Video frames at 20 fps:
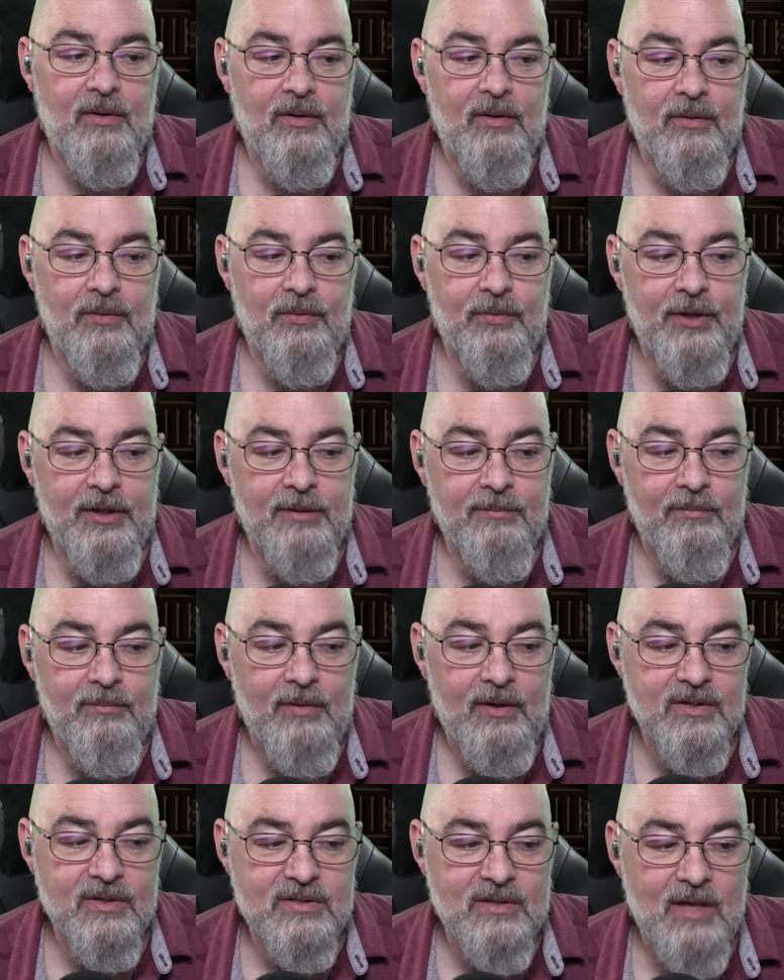then
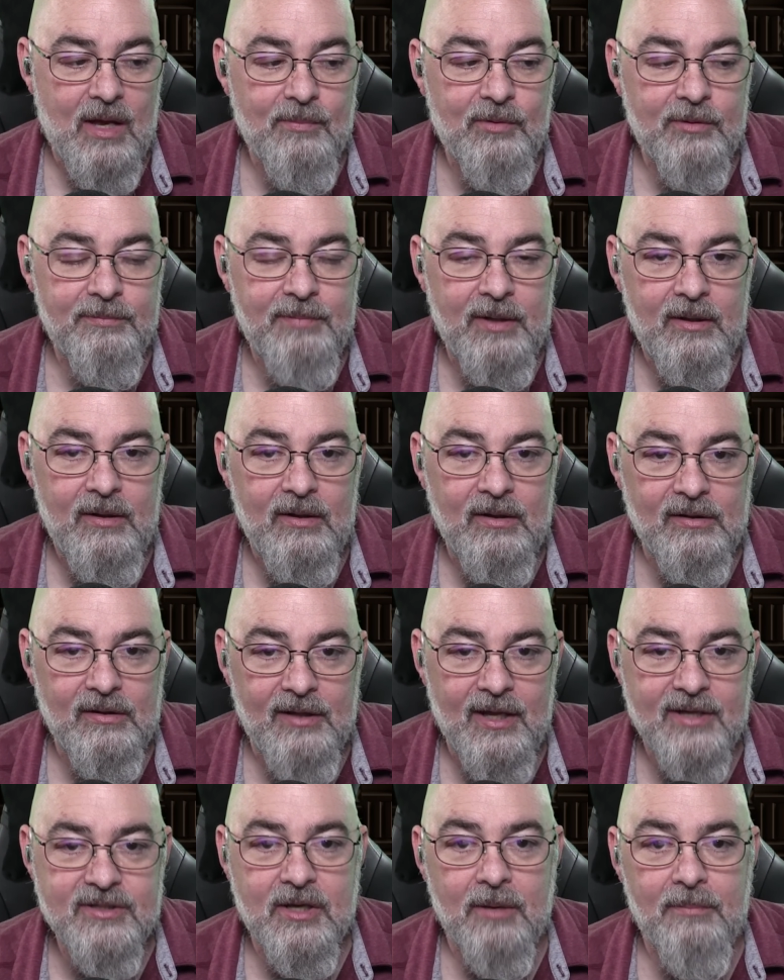Islam would be
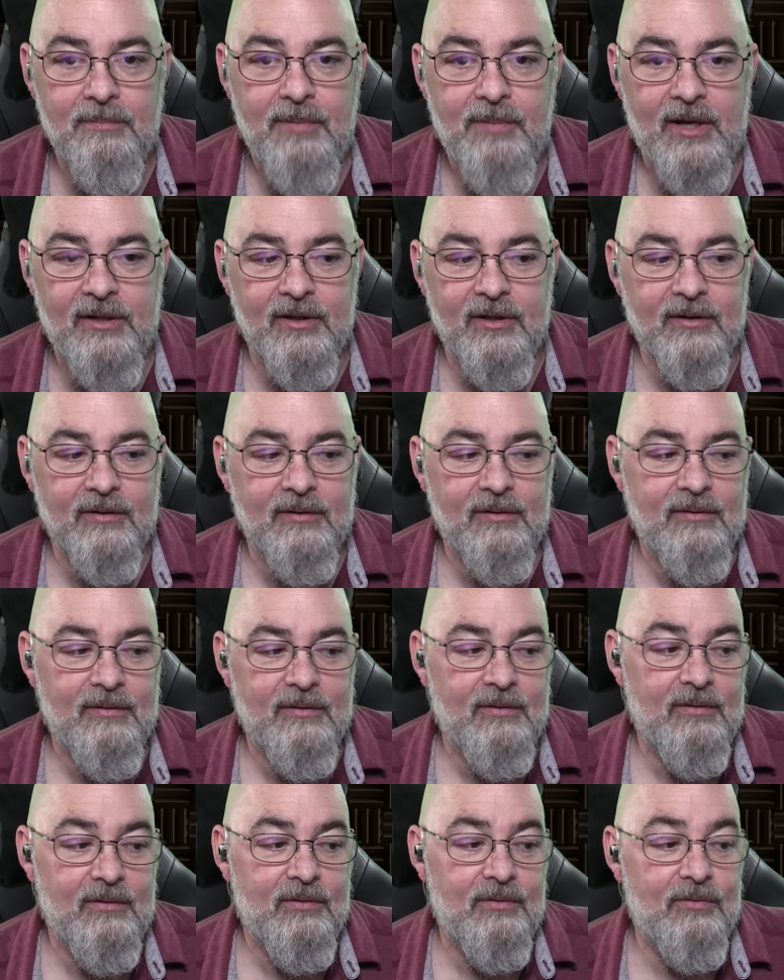less compelling.
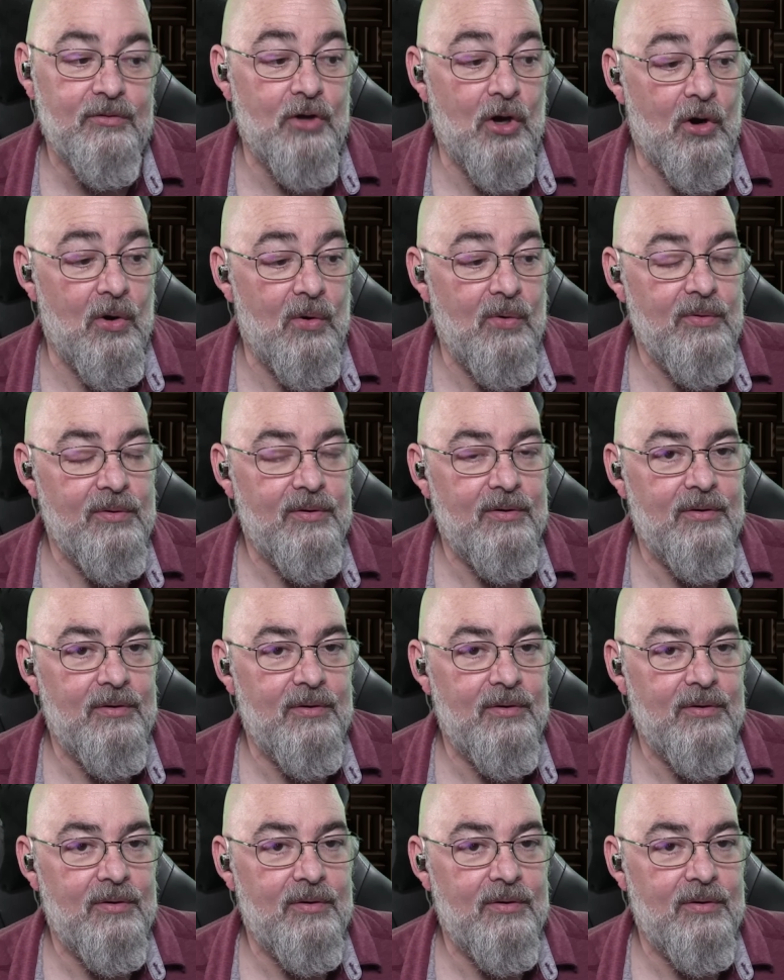No.